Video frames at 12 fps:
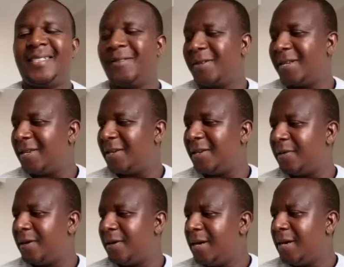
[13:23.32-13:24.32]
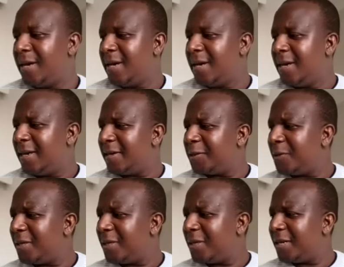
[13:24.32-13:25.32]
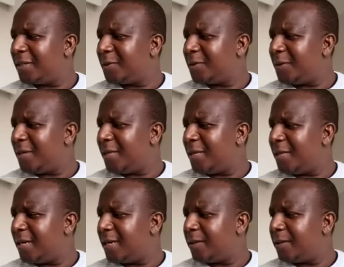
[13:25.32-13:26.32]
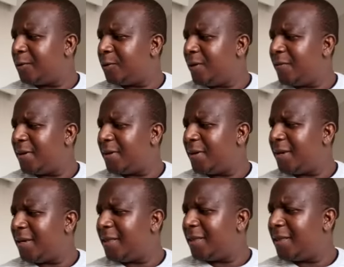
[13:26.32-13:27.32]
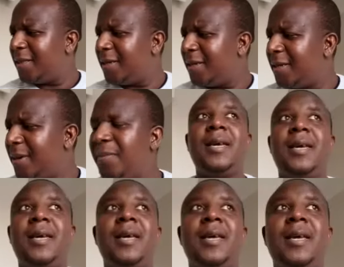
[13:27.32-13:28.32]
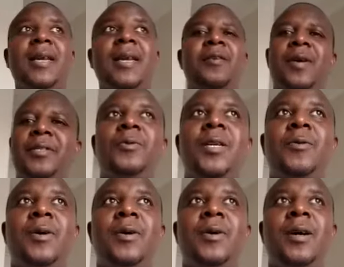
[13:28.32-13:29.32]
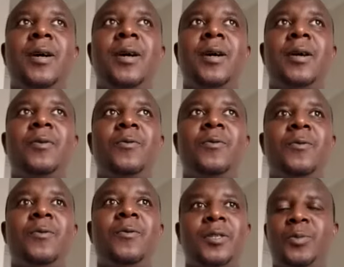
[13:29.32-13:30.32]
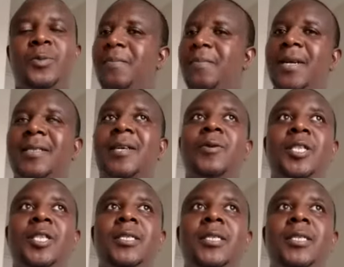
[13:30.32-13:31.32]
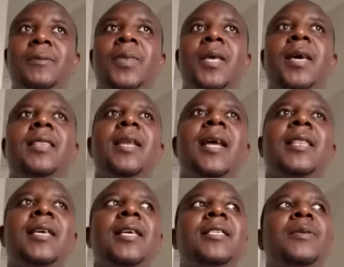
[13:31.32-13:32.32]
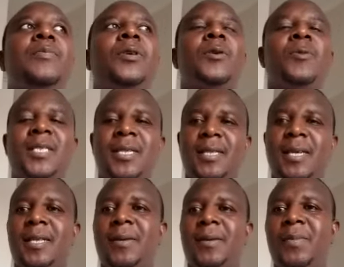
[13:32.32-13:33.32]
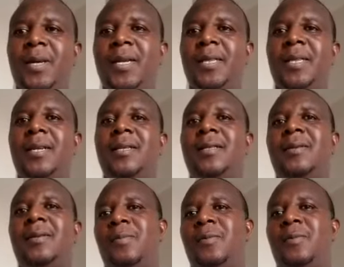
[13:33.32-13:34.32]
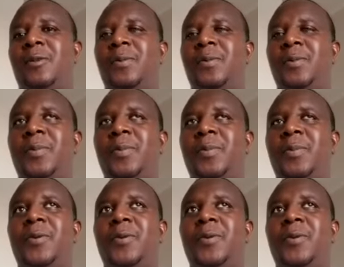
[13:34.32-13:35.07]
Yes. Okay, thank you. Yeah, so that's only that. Do you have anything, maybe an advice to anyone who wants to become a psychologist? And then I think it's important we say that at the beginning, that